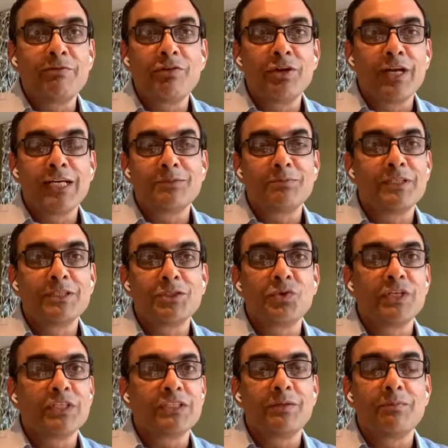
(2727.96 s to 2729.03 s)
if you'd asked me this
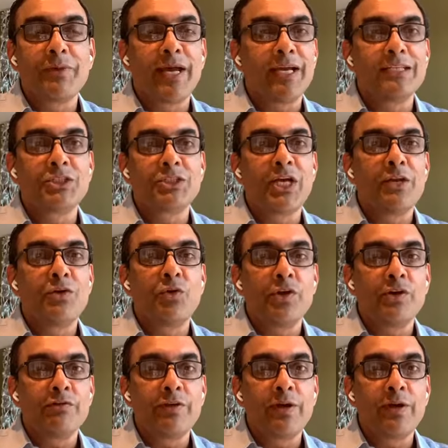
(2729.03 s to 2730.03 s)
question back in January or